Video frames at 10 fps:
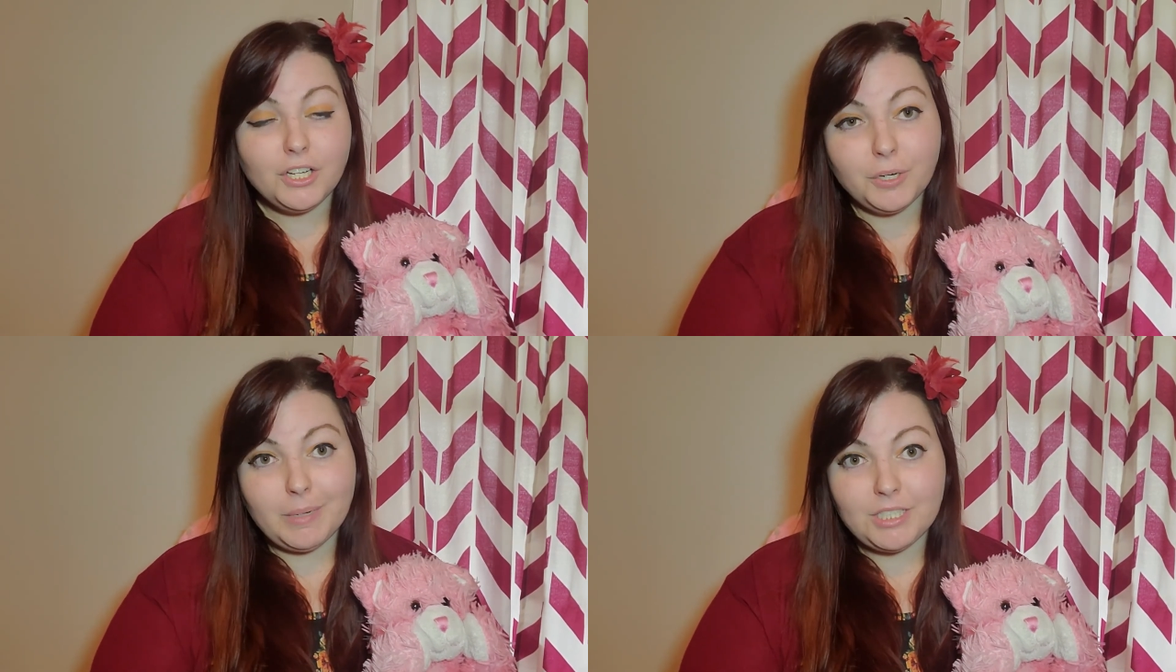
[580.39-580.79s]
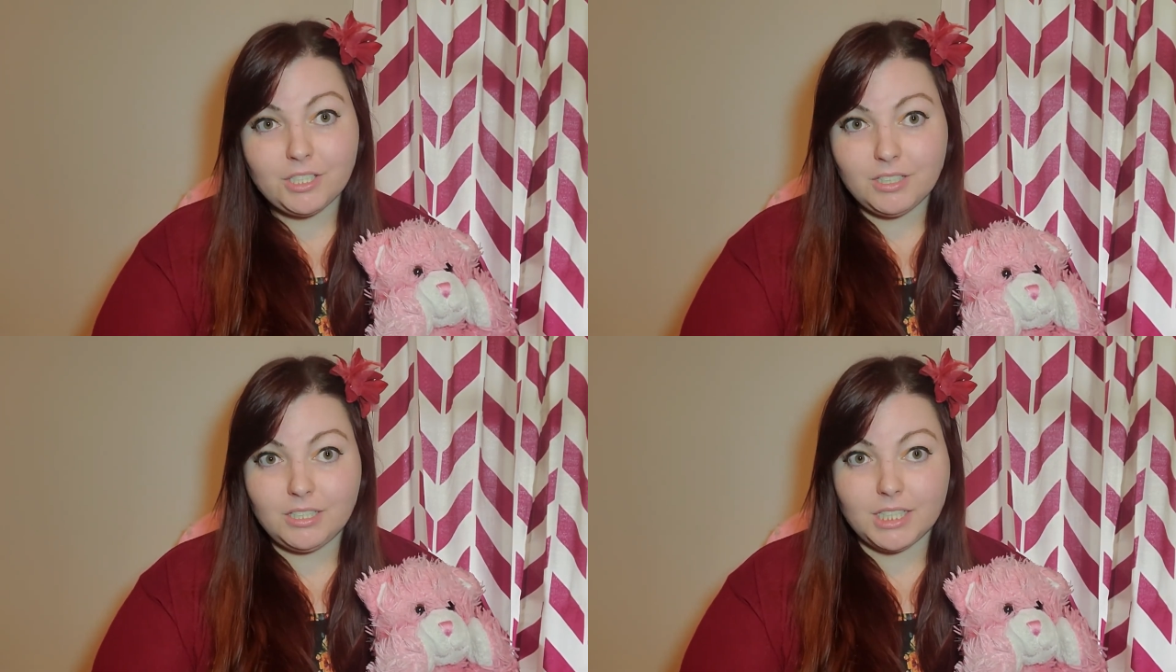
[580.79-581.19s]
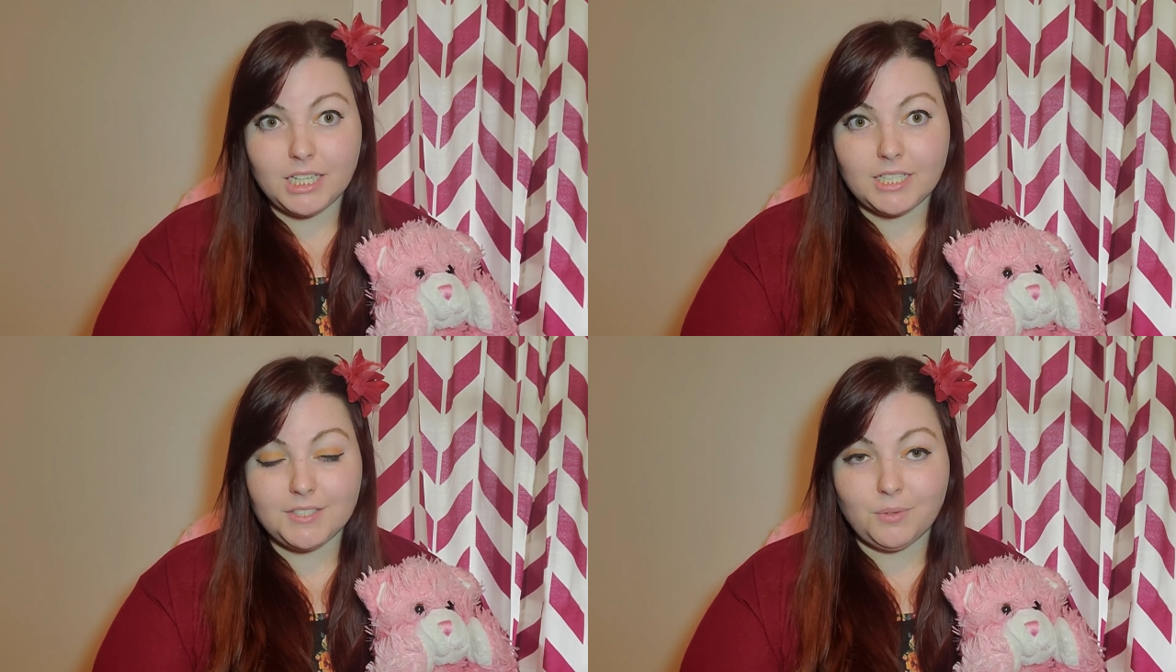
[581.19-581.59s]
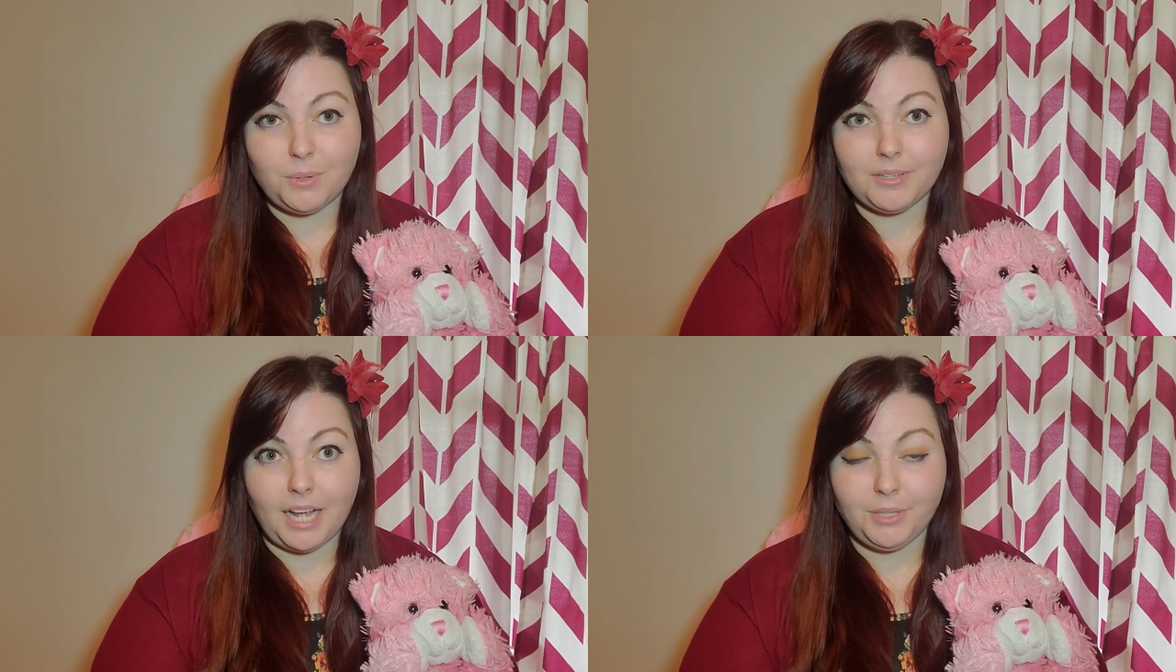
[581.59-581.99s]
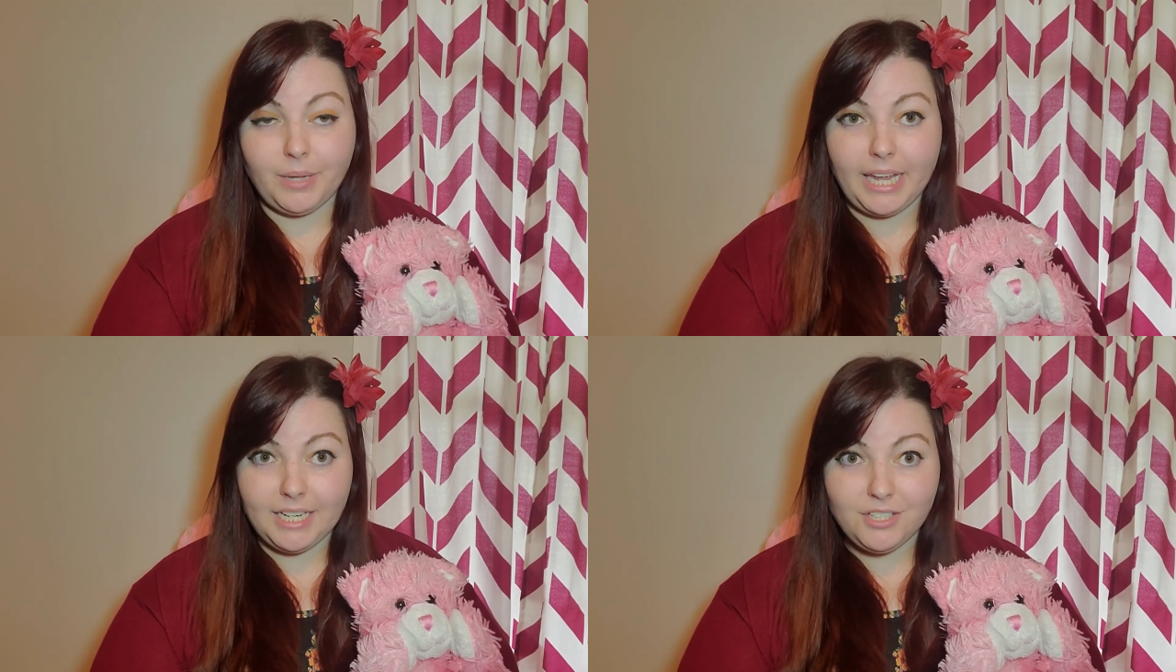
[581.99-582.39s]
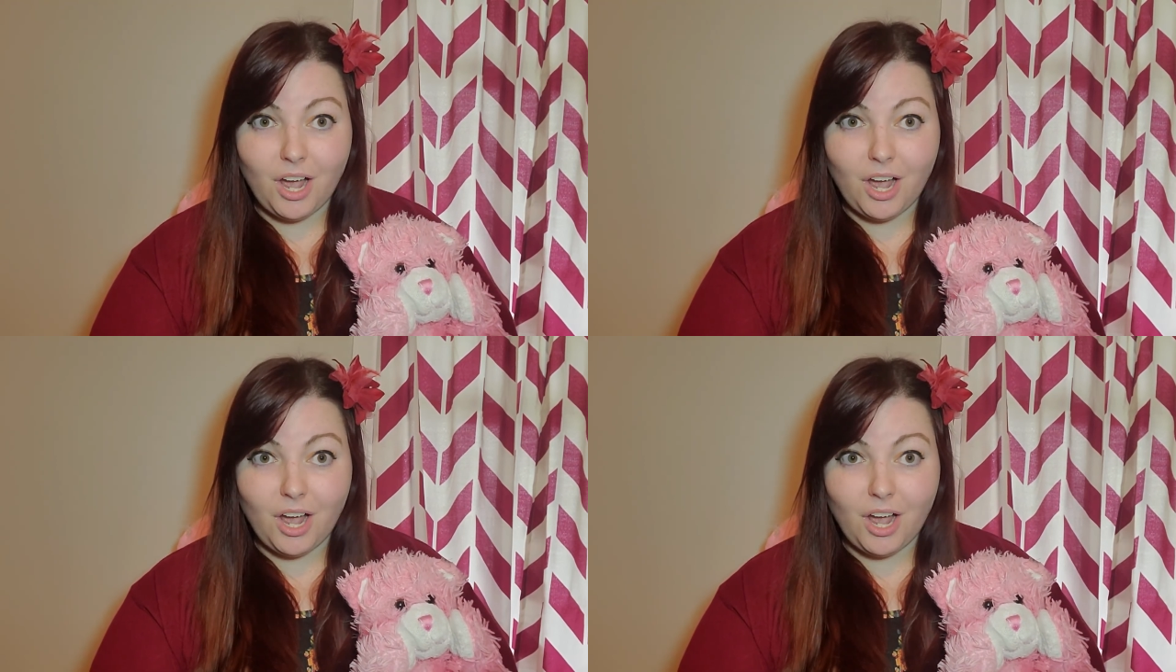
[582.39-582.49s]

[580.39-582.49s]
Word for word: your mental illness or that you can't